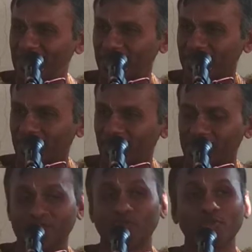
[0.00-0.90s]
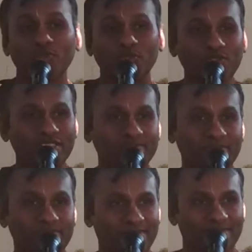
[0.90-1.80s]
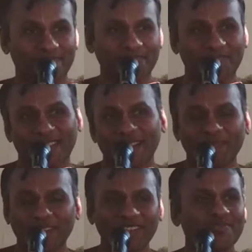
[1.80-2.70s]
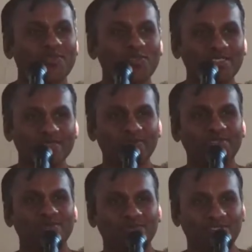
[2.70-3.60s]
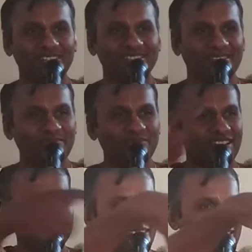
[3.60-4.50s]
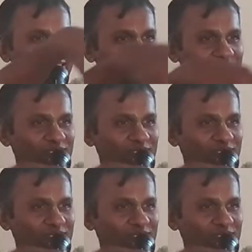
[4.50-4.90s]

Babaji Maharaj. It's good to know these people, because if you go to the spiritual world, someone has to identify